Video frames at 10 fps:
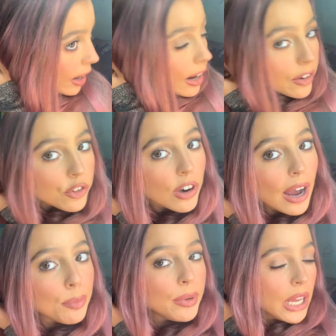I
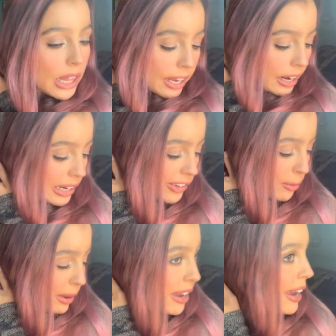drop it like into
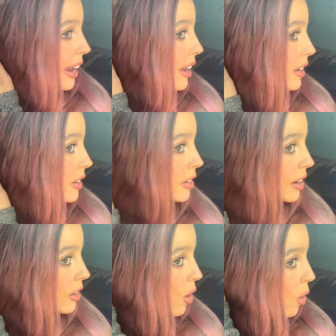my hand
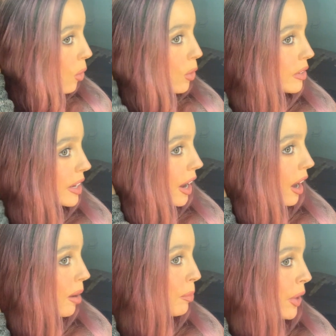and hold it
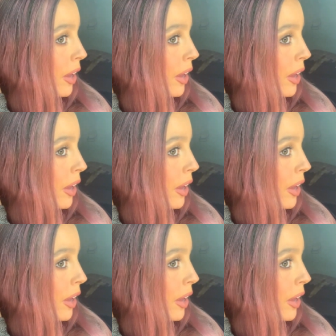up.